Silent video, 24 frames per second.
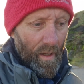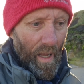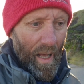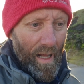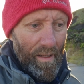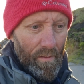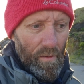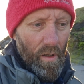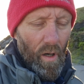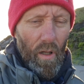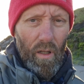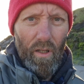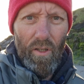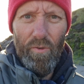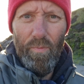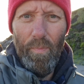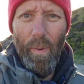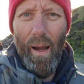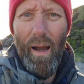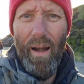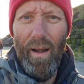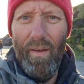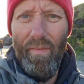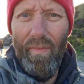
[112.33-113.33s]
alcohol is
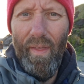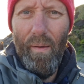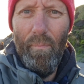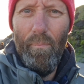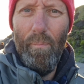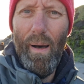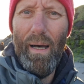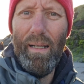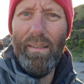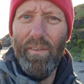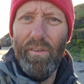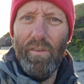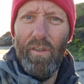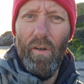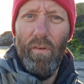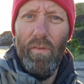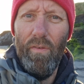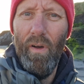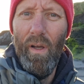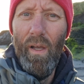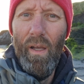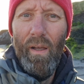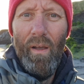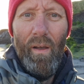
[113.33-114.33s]
part of that bad
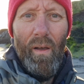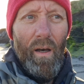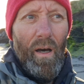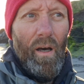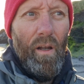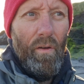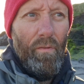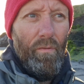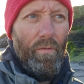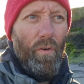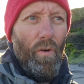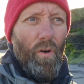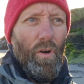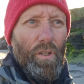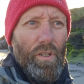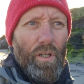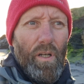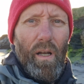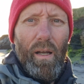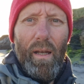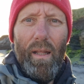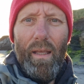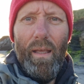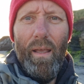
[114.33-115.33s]
stuff, and
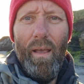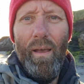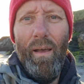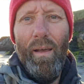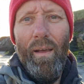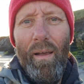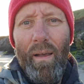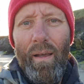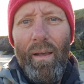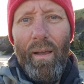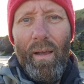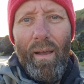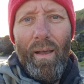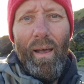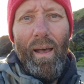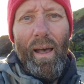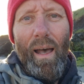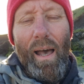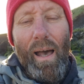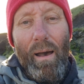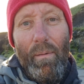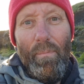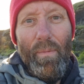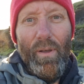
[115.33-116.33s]
unfortunately,
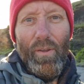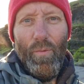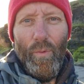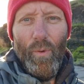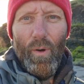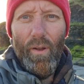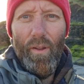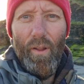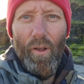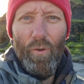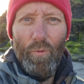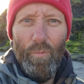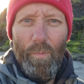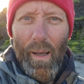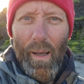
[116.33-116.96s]
it's one of those